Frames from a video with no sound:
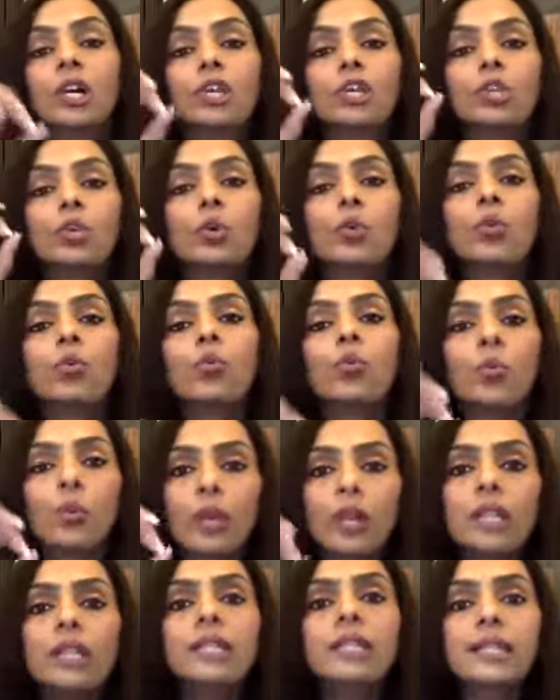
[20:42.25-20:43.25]
you
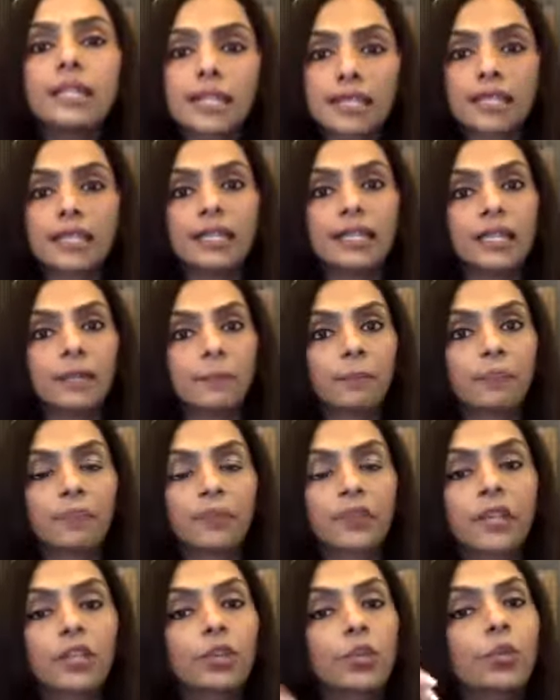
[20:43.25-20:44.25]
will see
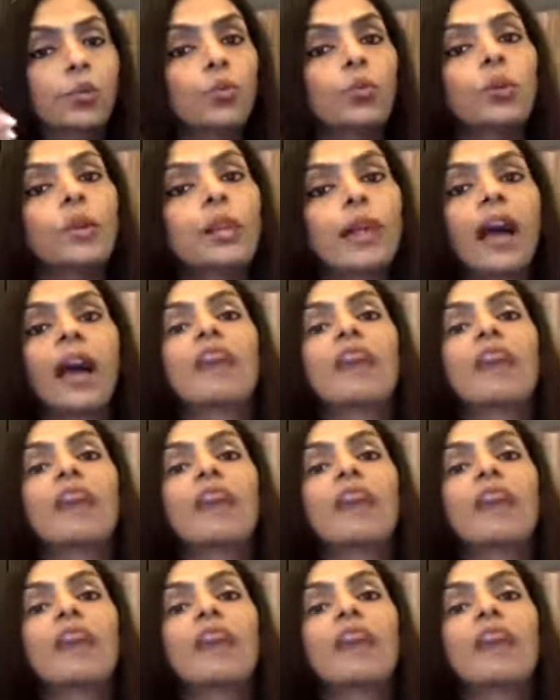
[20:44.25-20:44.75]
that you will